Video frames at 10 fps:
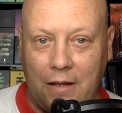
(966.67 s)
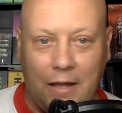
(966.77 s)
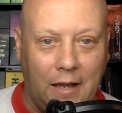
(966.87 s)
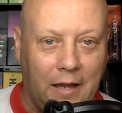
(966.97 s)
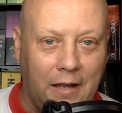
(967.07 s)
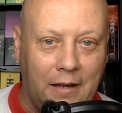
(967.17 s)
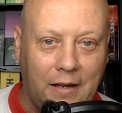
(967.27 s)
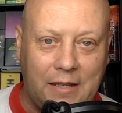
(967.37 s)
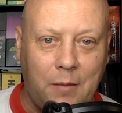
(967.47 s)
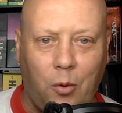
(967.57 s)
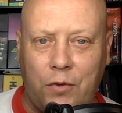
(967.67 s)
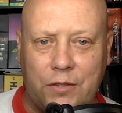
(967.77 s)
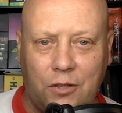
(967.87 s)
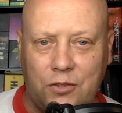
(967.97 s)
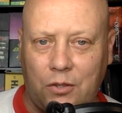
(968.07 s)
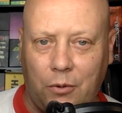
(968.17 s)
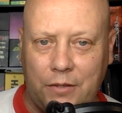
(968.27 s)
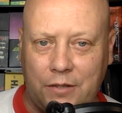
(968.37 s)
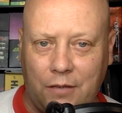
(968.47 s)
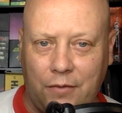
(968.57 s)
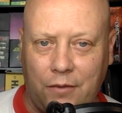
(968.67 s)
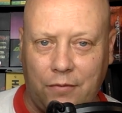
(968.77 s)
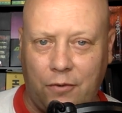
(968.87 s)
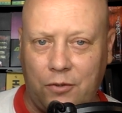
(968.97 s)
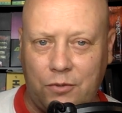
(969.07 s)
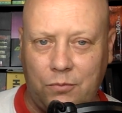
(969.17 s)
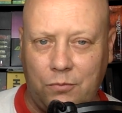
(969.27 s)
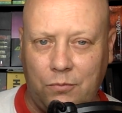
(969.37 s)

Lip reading: And I can't remember if he starts throwing stuff in the first.